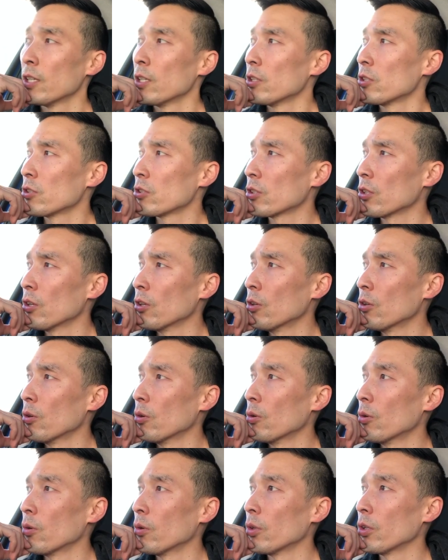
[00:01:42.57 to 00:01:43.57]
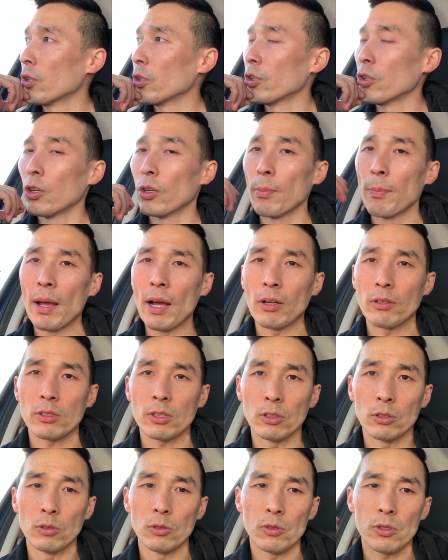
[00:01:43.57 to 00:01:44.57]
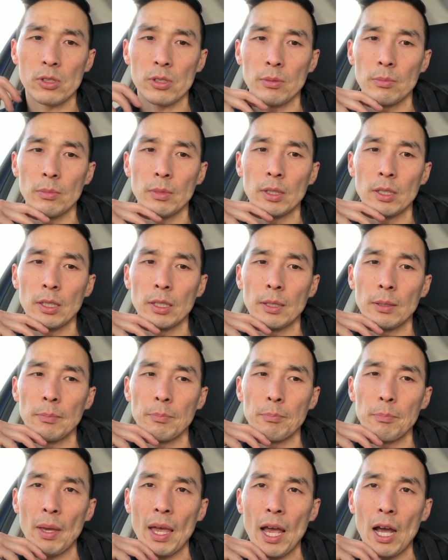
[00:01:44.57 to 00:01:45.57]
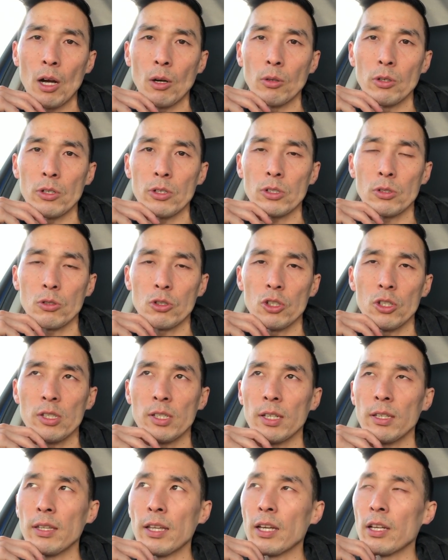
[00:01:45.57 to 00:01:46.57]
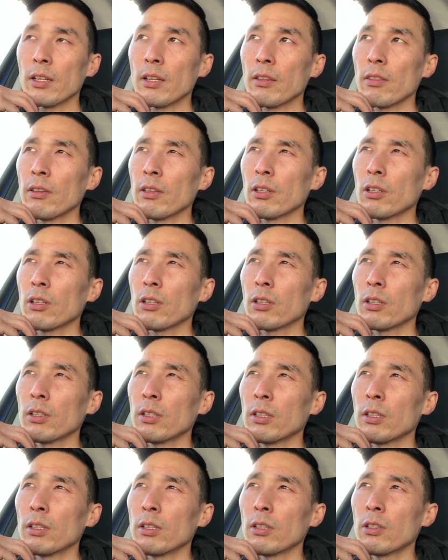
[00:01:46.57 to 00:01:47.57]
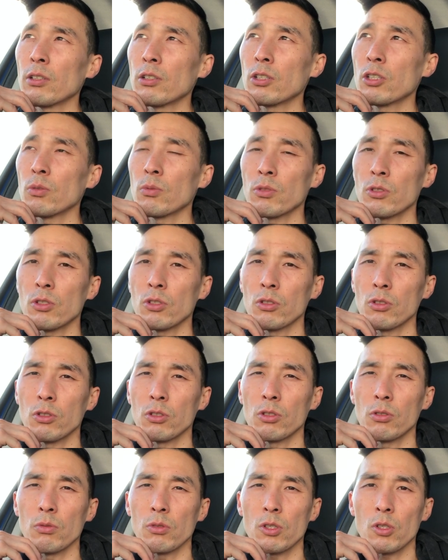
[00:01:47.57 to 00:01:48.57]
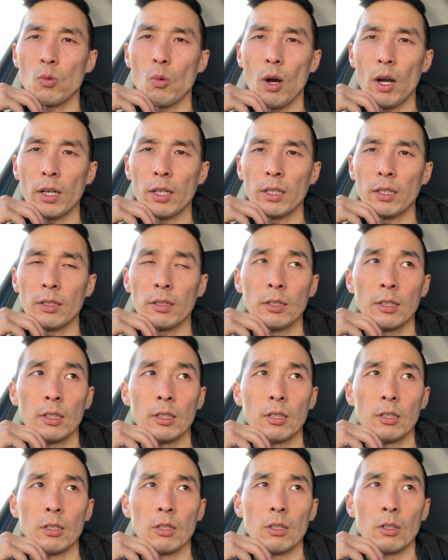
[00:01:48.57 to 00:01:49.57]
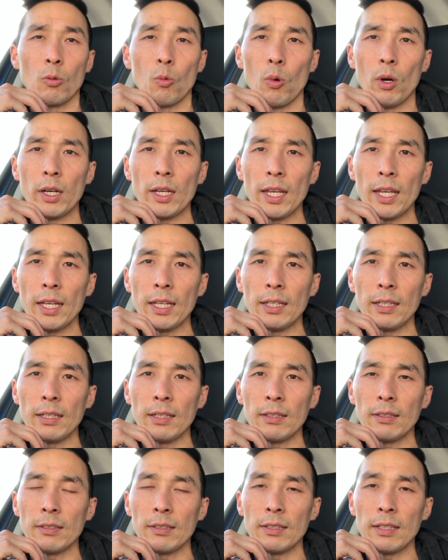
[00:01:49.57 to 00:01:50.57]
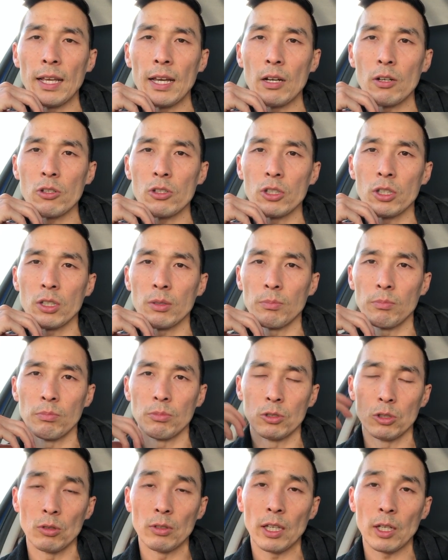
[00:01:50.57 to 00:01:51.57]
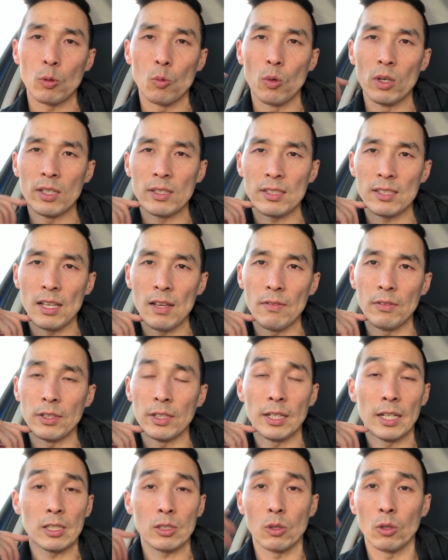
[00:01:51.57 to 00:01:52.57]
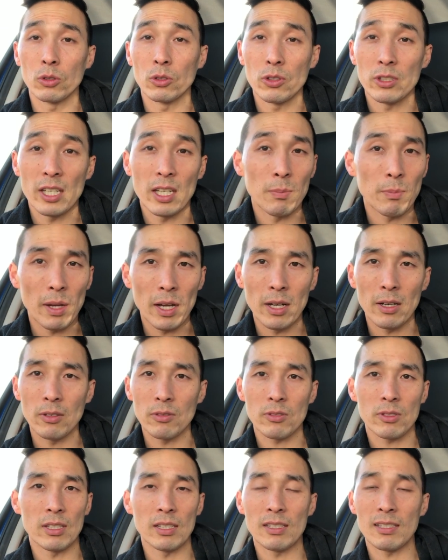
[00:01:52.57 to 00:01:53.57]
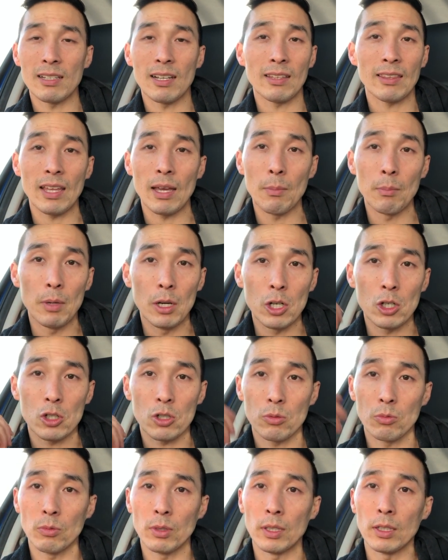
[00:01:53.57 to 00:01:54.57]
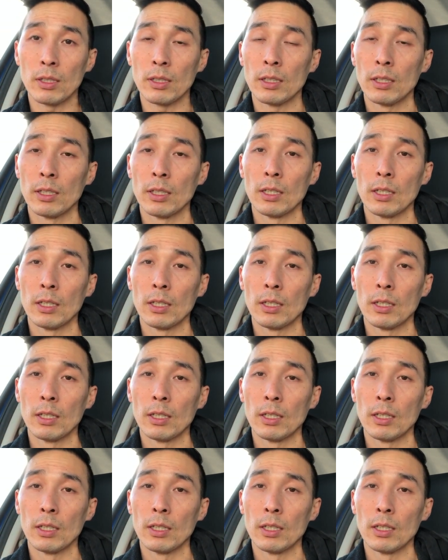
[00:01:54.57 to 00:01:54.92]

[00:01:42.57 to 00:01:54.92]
So you're bound to lose some um, power. So she said that I think uh, she was she was squatting 180 and then now she could do like 170 and I told her 10 pounds is not that much when